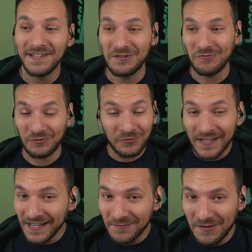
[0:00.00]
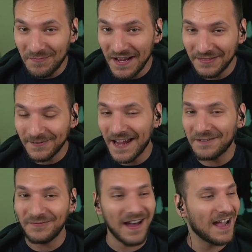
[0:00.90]
Do you agree with my three out
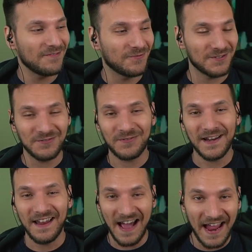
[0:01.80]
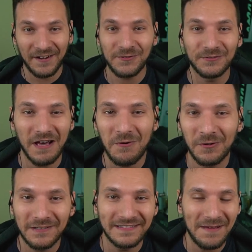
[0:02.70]
of five? Would you rate it higher,
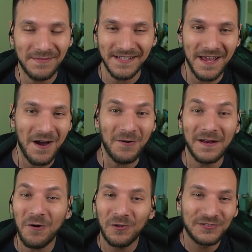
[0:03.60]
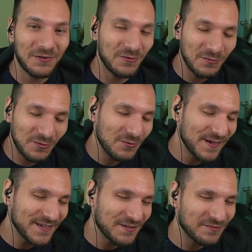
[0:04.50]
lower? Let me know. And also, who
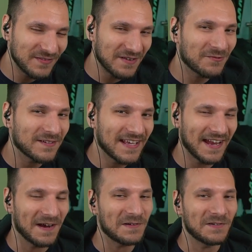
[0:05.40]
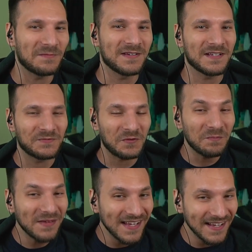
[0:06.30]
is your favorite character? Because for
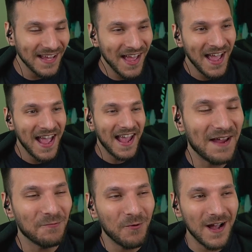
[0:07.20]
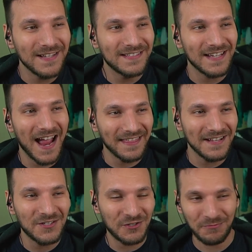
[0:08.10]
me, it was, I
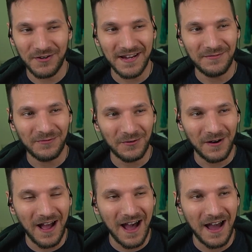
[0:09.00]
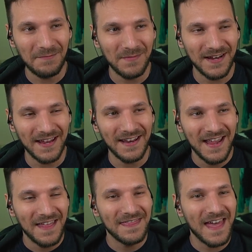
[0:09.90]
think, Sprig for a hot minute.
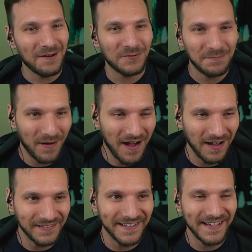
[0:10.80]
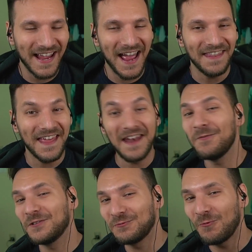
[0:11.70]
Then it was Polly, and then
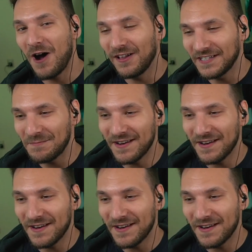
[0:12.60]
it was Wally.